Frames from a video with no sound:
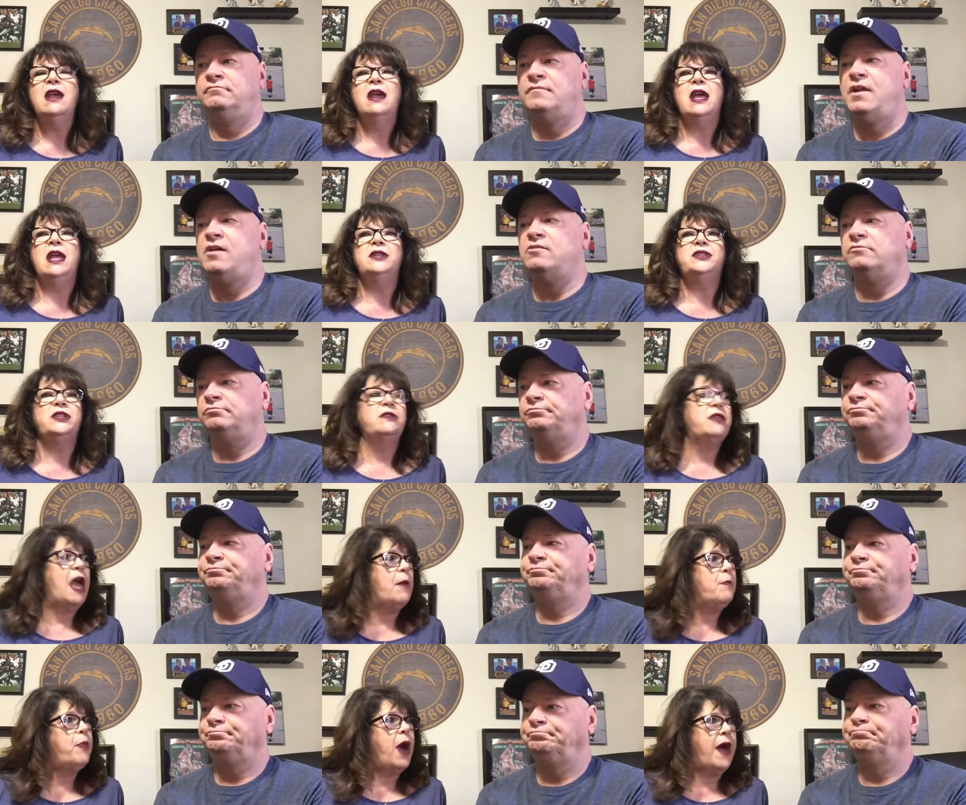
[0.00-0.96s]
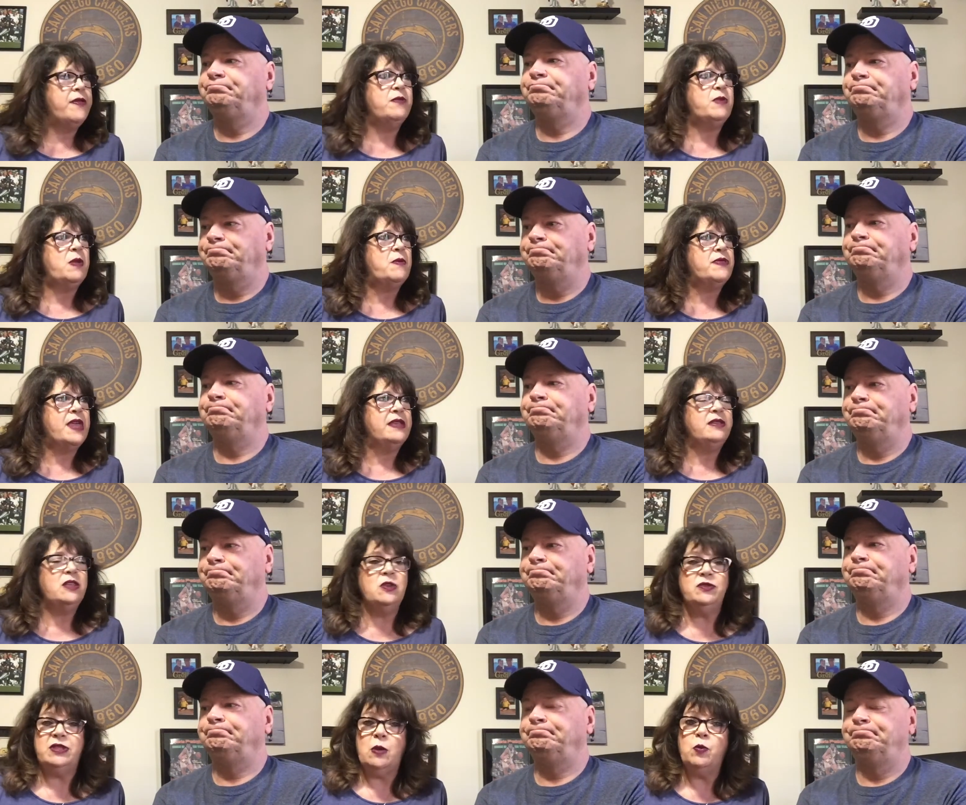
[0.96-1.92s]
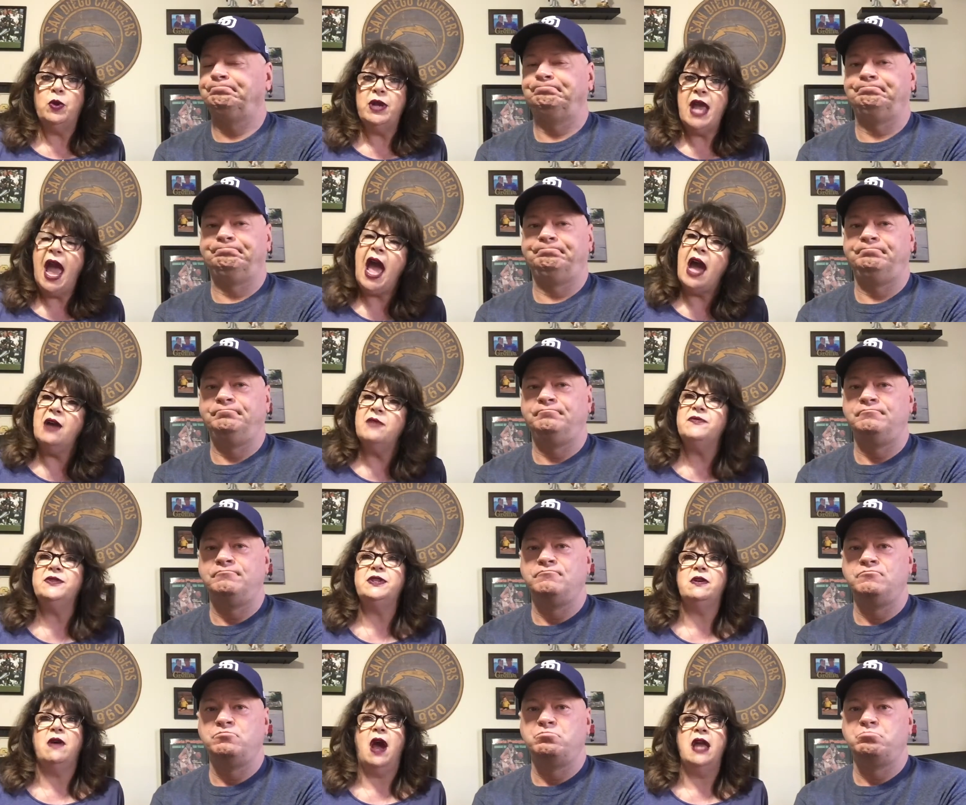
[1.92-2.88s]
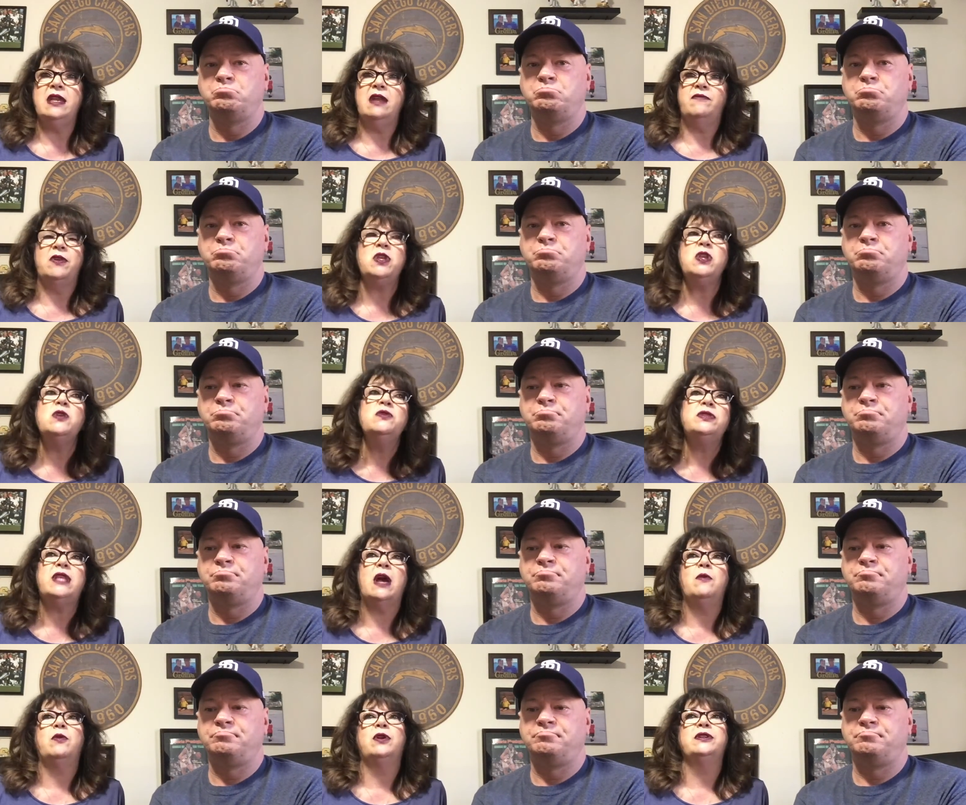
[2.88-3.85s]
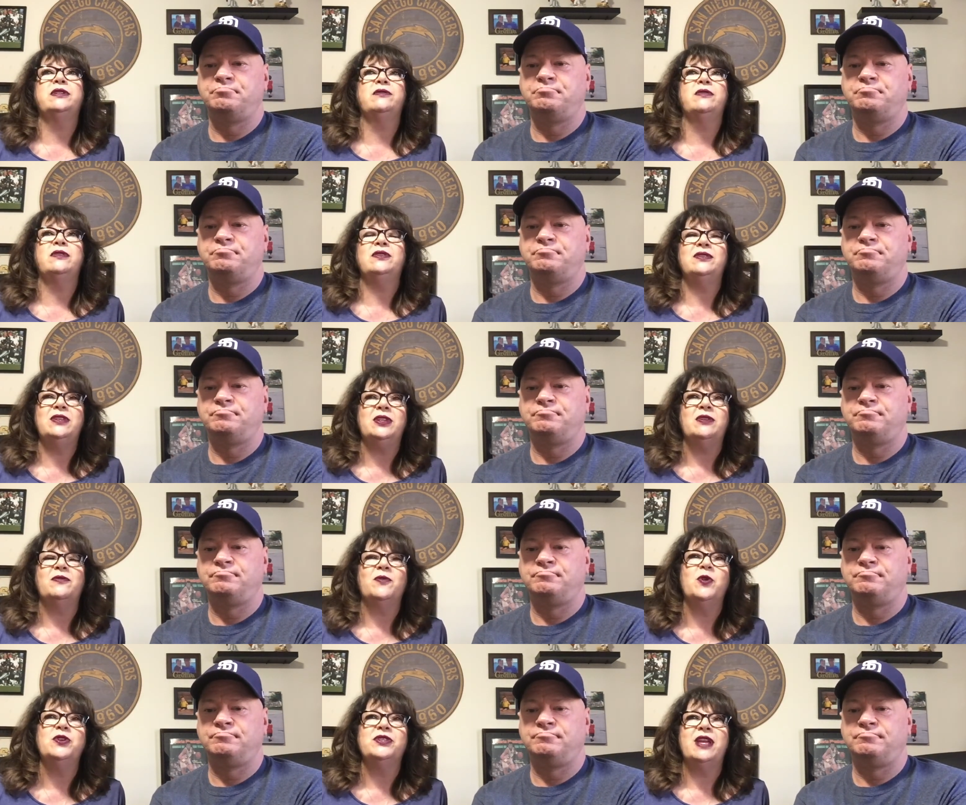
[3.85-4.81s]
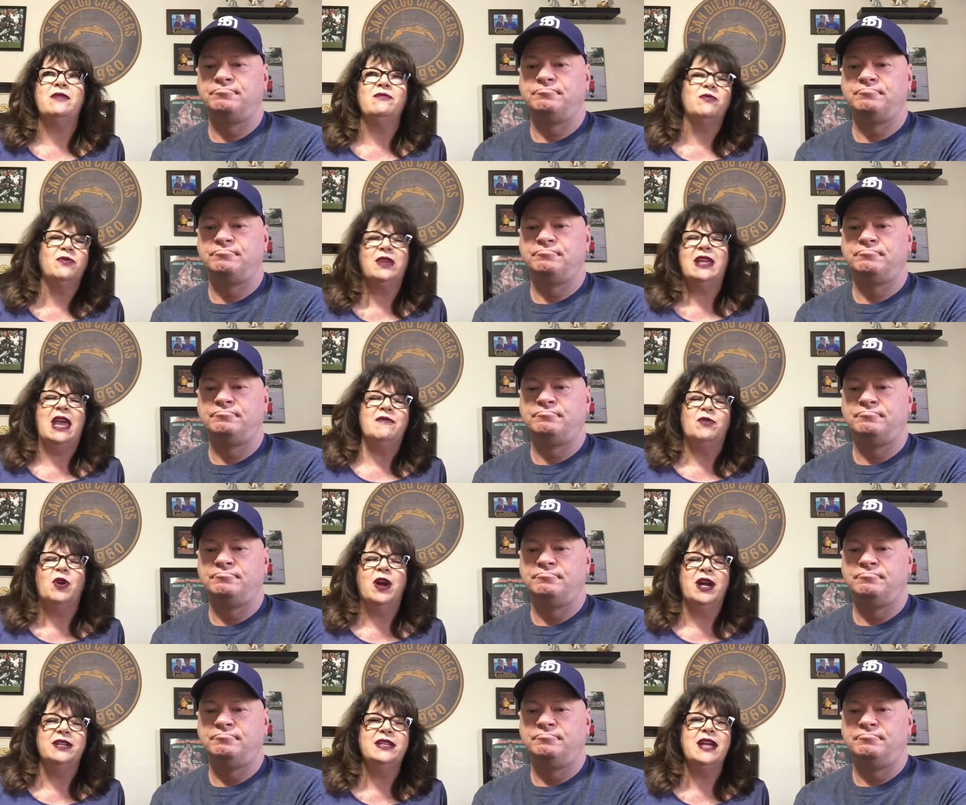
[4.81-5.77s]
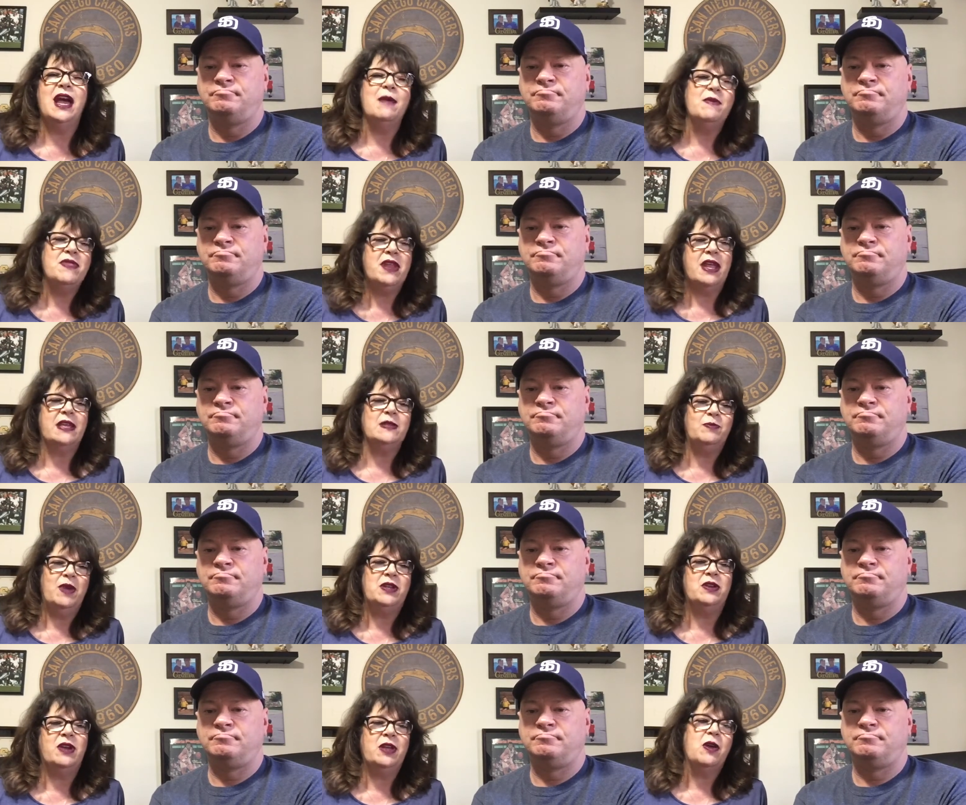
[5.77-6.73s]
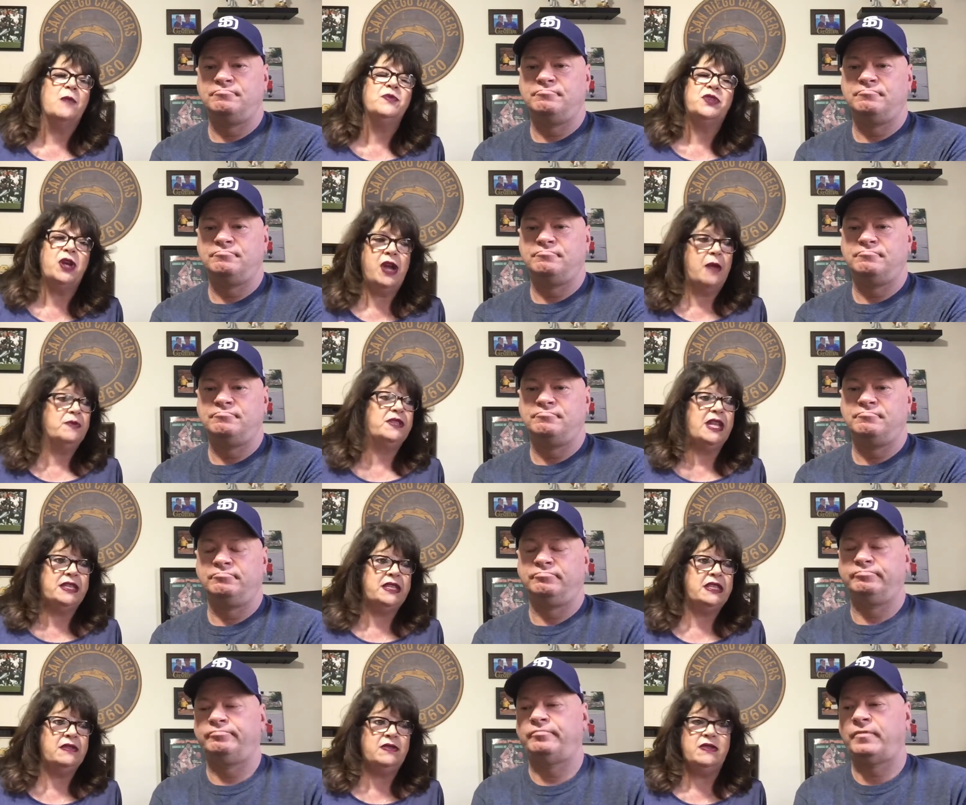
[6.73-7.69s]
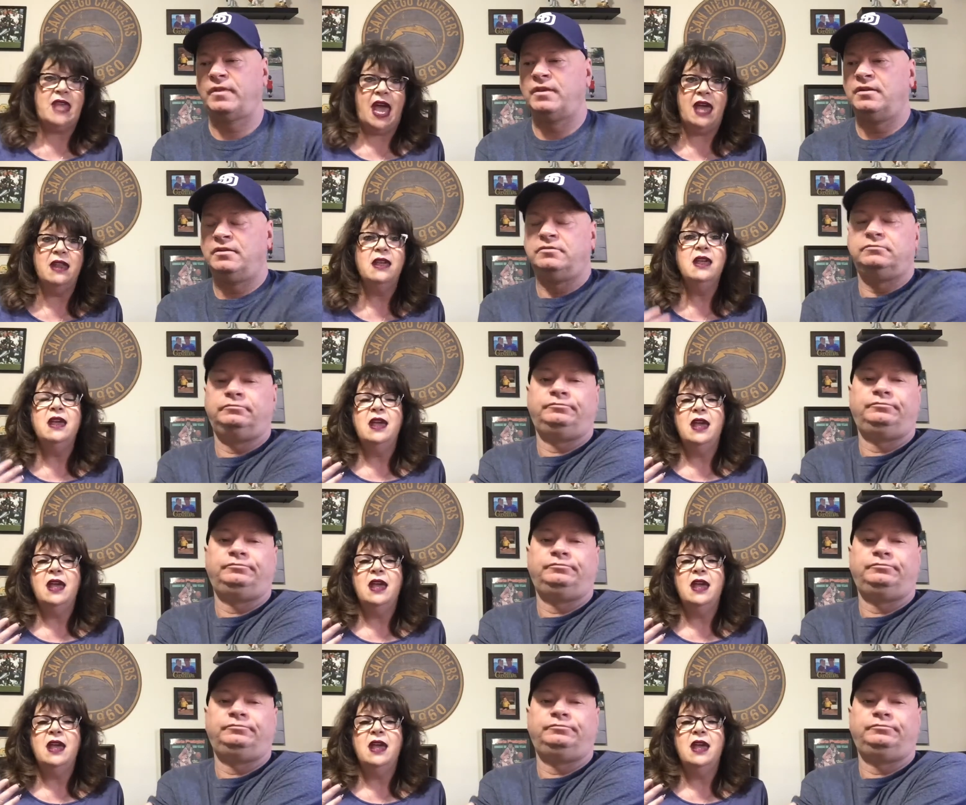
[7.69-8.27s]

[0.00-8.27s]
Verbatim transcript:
Speaker 1: No. And so that bothered me when they used the word half. So I never used that word. So, you know, of course, I gave her a hard time and then I explained to her, I go, I'm sorry, I'm sensitive to that.